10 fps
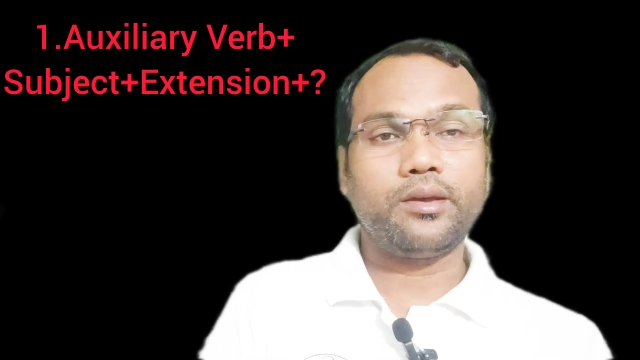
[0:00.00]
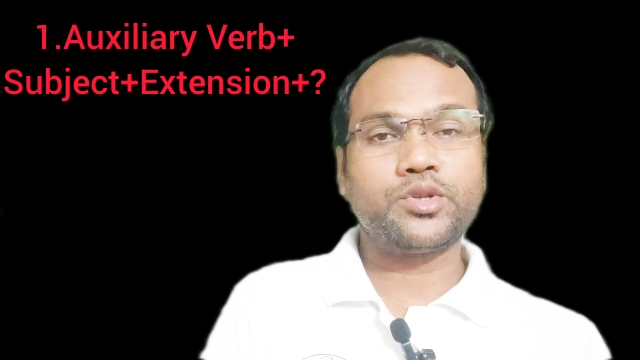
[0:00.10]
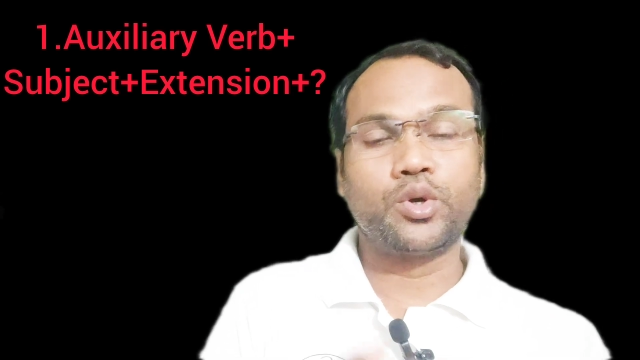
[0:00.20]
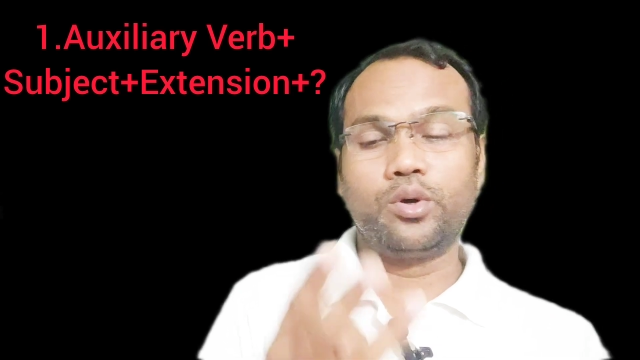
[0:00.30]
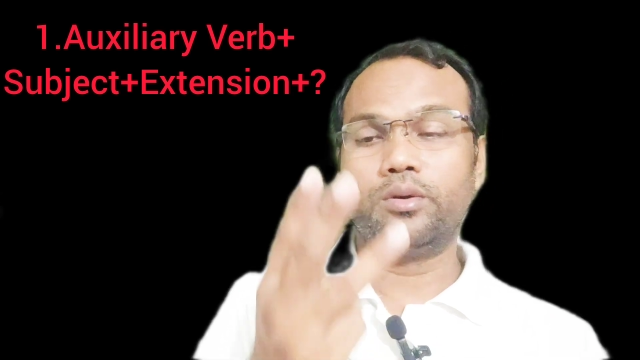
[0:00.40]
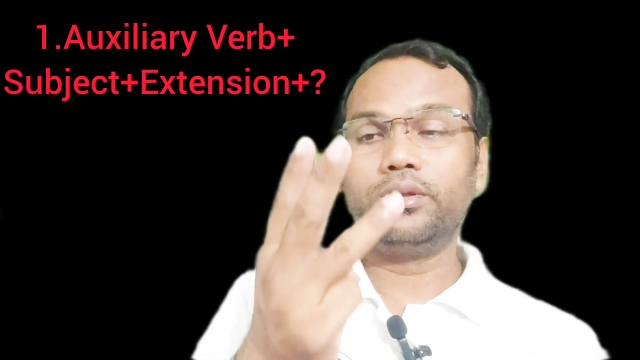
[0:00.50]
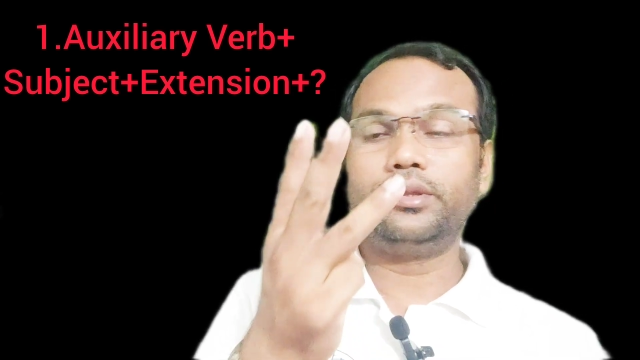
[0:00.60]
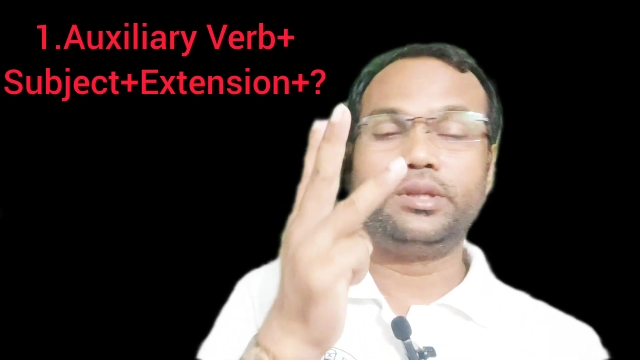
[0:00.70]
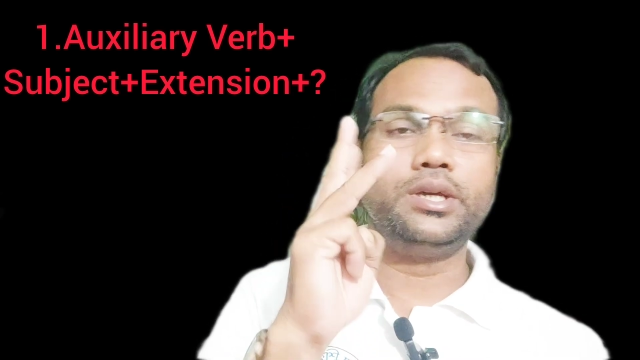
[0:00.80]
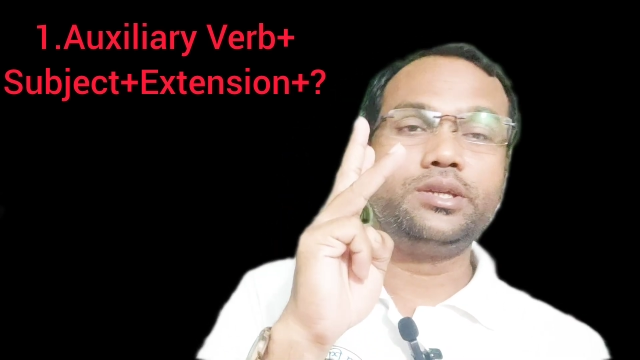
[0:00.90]
So
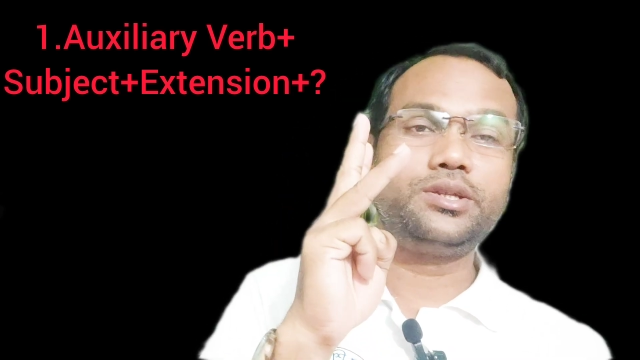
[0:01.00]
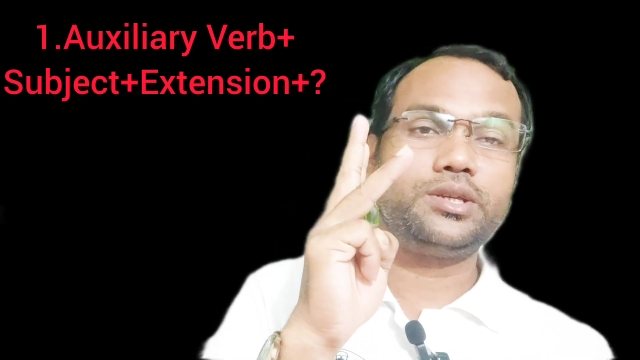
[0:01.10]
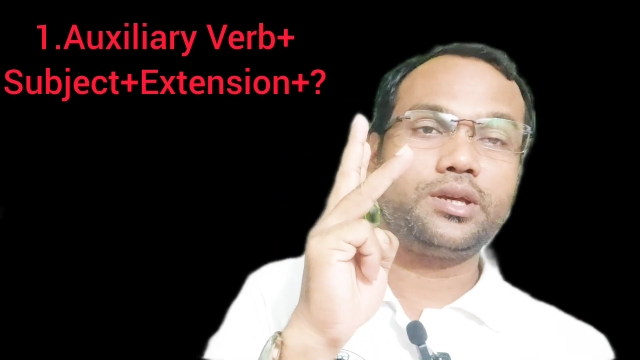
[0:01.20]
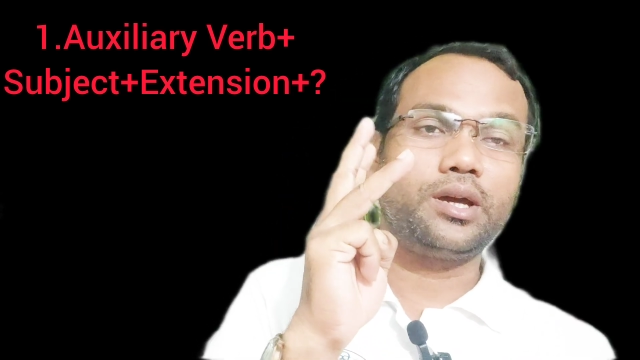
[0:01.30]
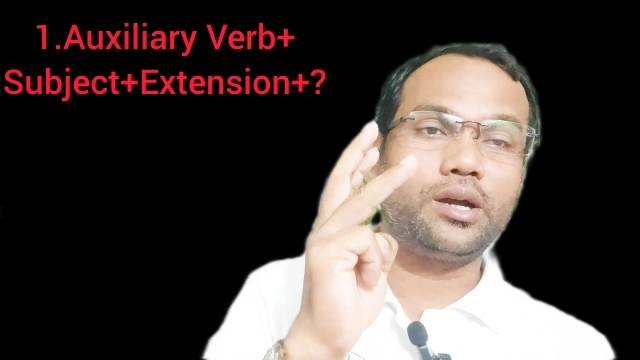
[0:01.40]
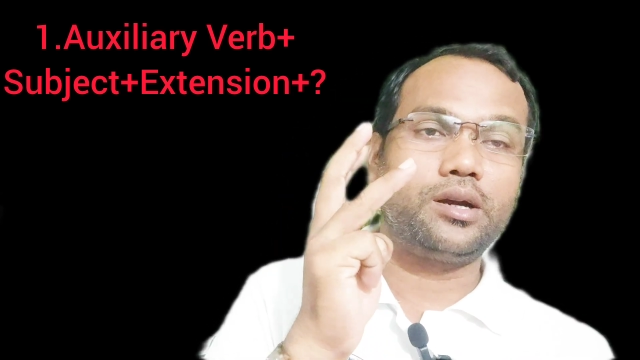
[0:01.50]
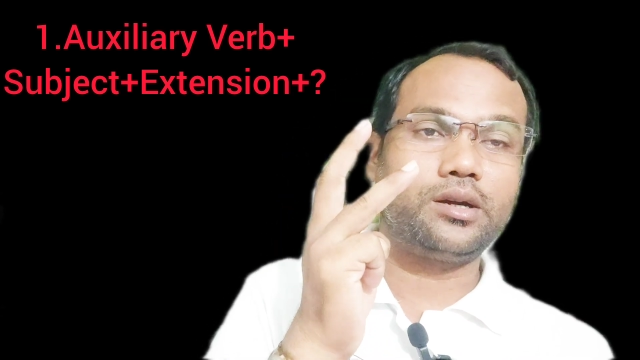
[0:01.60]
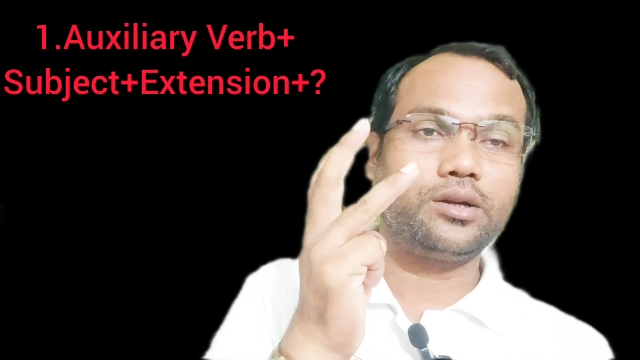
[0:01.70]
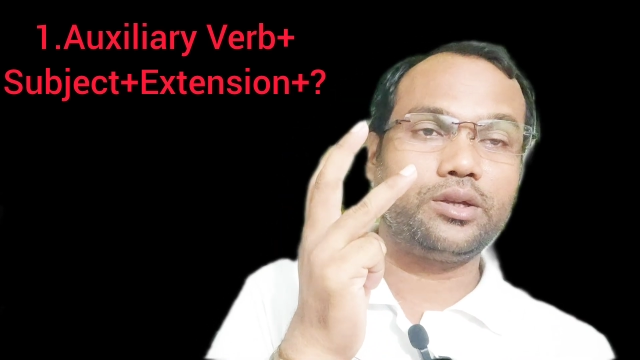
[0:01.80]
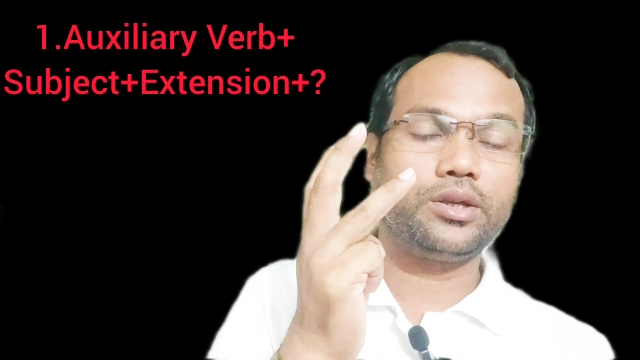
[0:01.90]
these
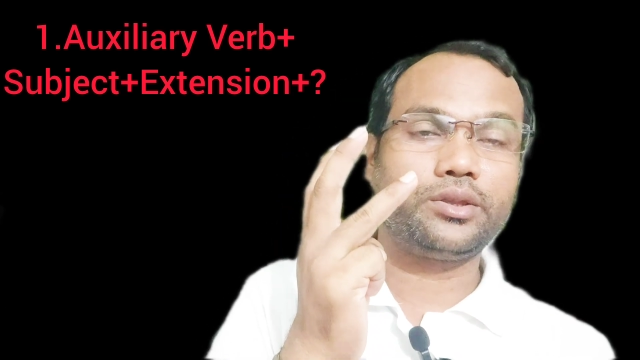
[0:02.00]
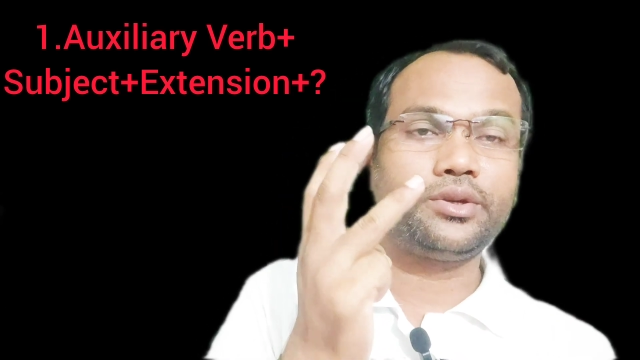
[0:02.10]
are